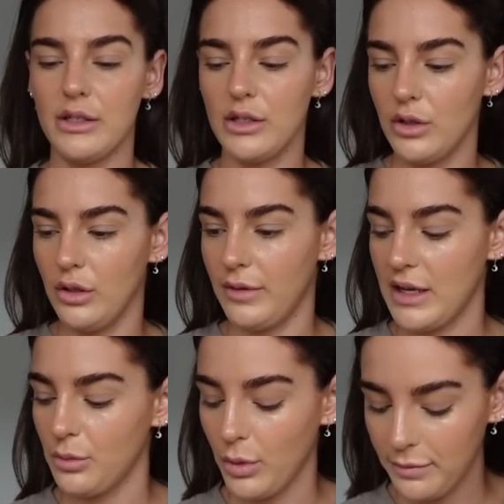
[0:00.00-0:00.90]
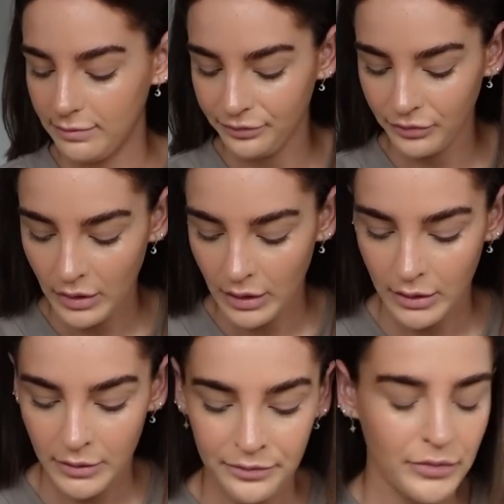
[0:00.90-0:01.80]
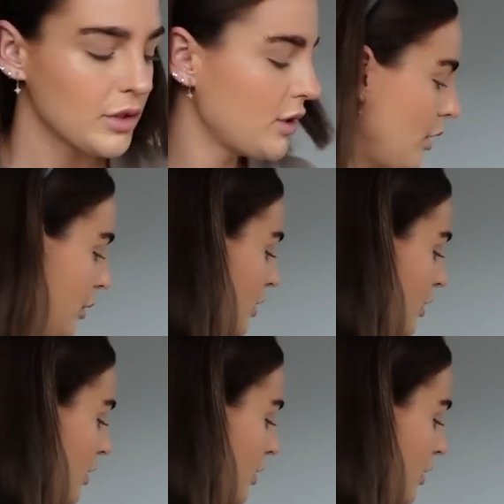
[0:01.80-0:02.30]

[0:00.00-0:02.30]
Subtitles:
is the Too Faced one. So,